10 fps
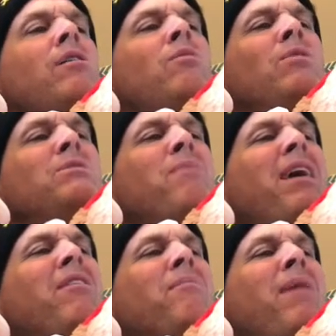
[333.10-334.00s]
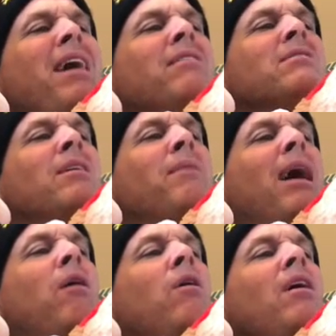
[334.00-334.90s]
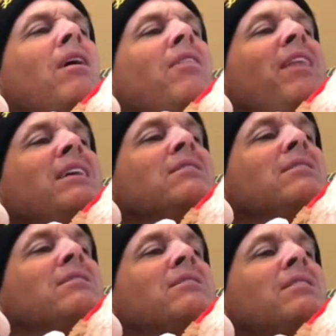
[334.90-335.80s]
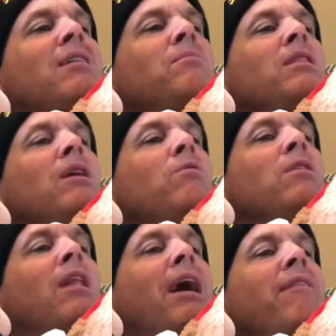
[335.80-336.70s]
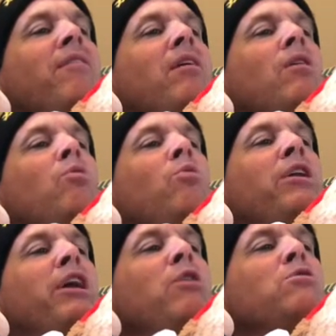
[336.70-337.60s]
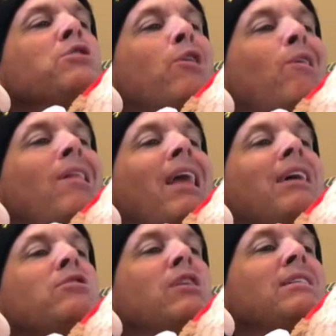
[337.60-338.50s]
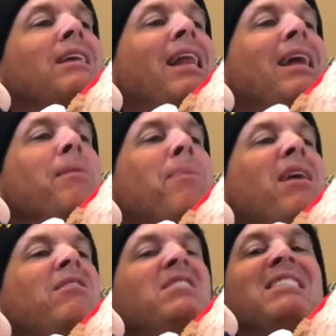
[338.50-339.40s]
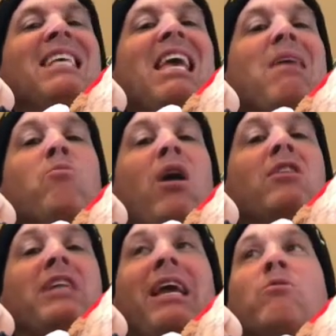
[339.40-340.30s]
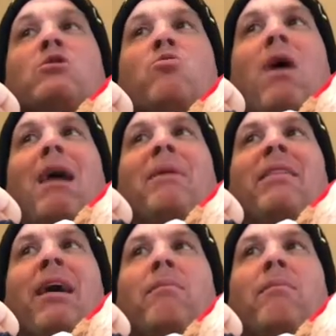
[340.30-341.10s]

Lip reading: Which made her matter somehow, that some lowlife would use her electricity to better see while he was robbing them.